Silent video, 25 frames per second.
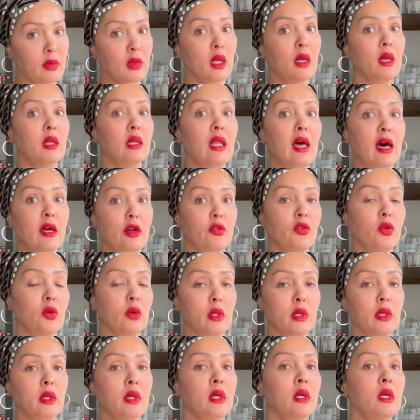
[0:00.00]
of
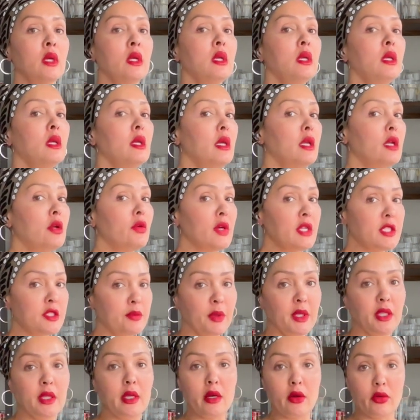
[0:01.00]
work in a
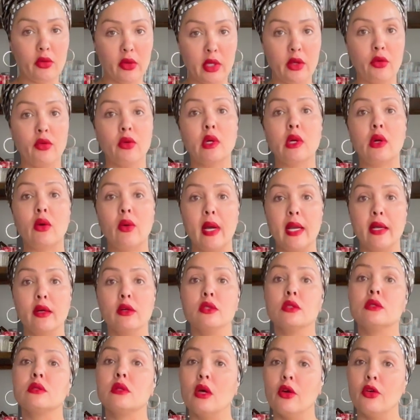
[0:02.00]
recipe that already
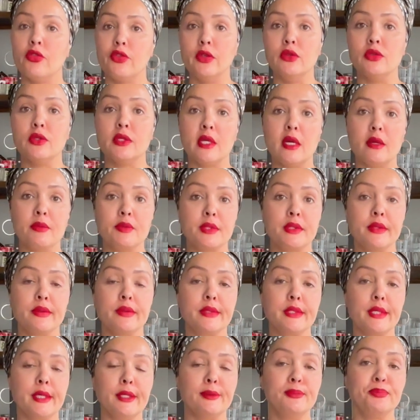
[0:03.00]
requires a few steps.
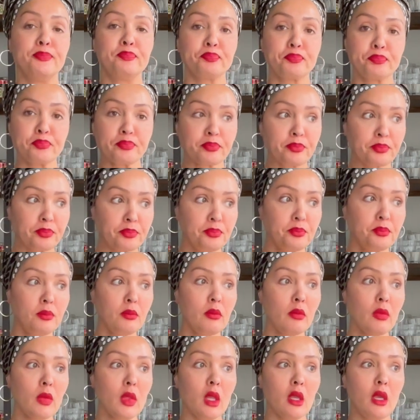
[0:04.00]
So
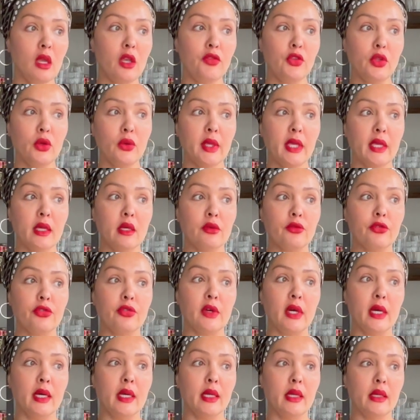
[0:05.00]
if you can't
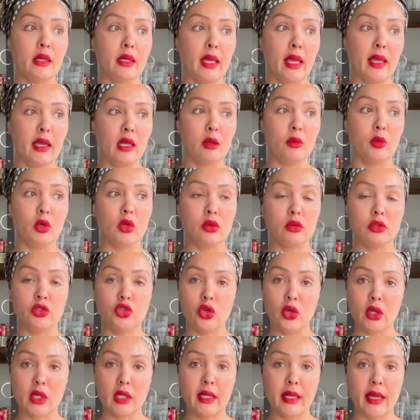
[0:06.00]
find
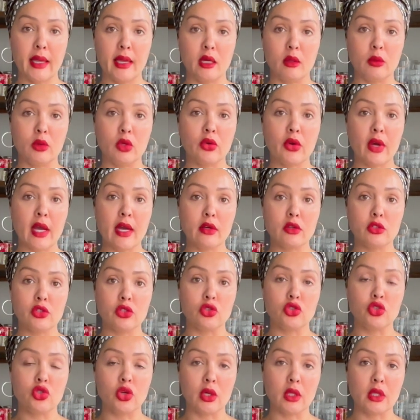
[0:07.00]
chocolate animal crackers or
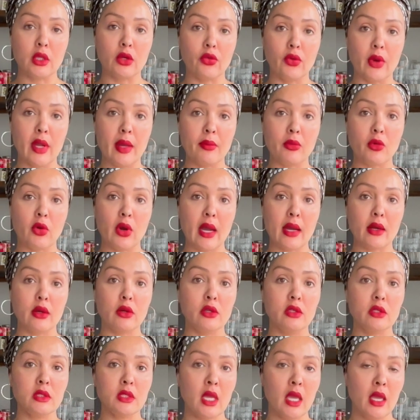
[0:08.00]
chocolate graham
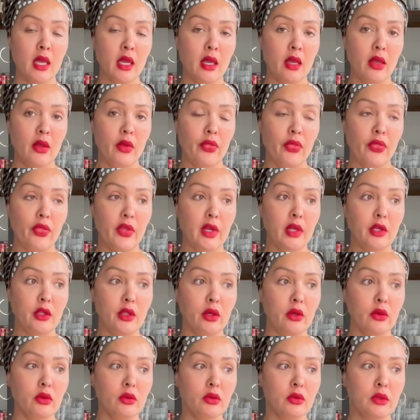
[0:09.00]
crackers, then
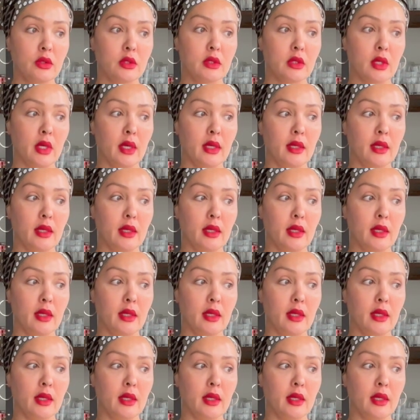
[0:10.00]
use